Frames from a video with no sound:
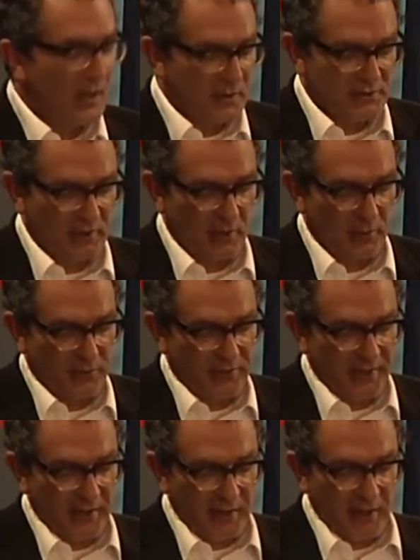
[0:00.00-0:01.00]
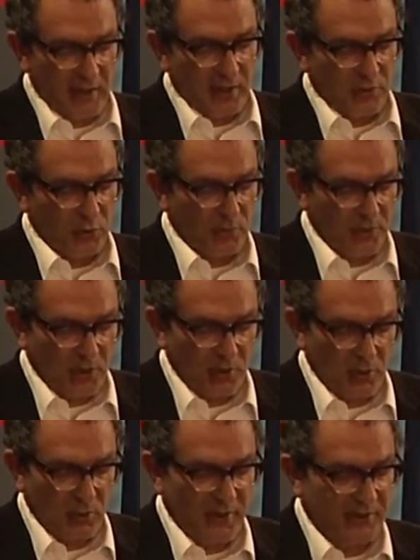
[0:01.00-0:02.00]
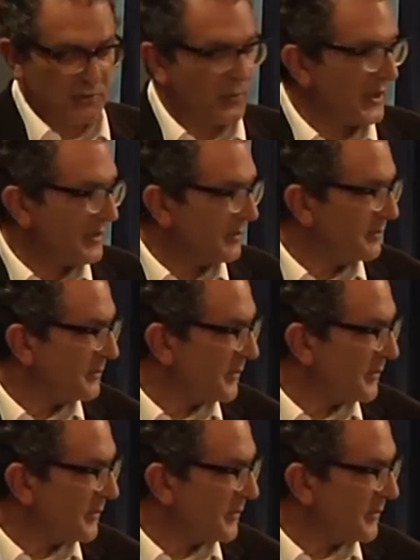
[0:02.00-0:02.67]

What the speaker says: So the Norman Conquest, when